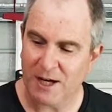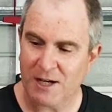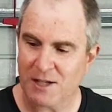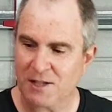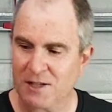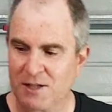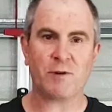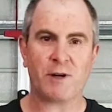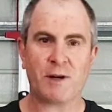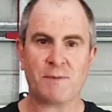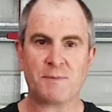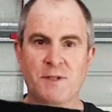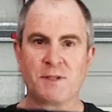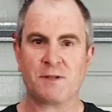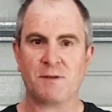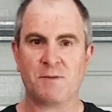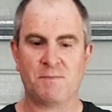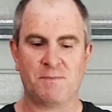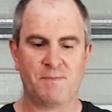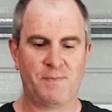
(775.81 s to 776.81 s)
Just grab
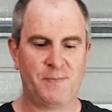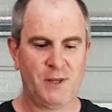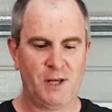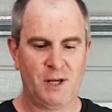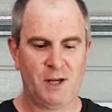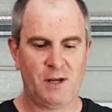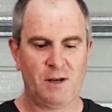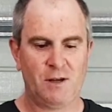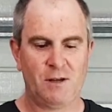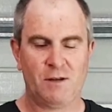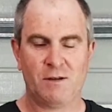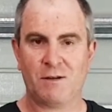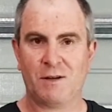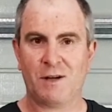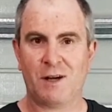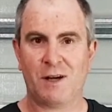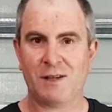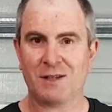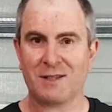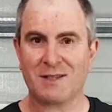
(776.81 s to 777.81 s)
some
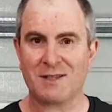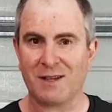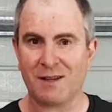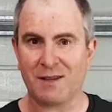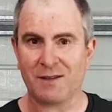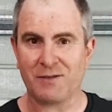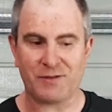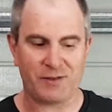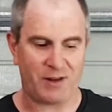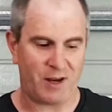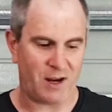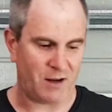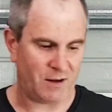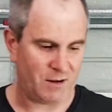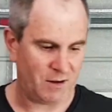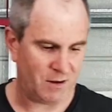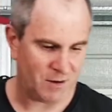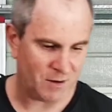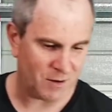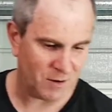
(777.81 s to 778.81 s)
colored
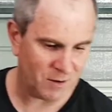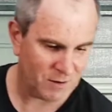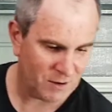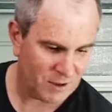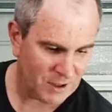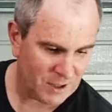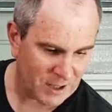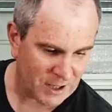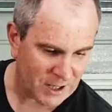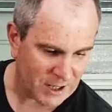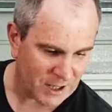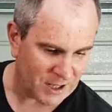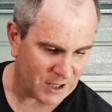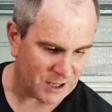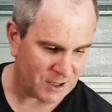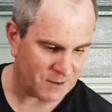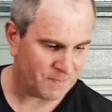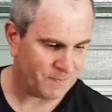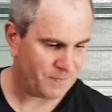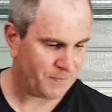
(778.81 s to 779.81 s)
cellophane, you
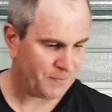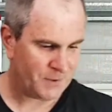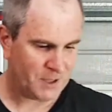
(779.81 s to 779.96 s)
know.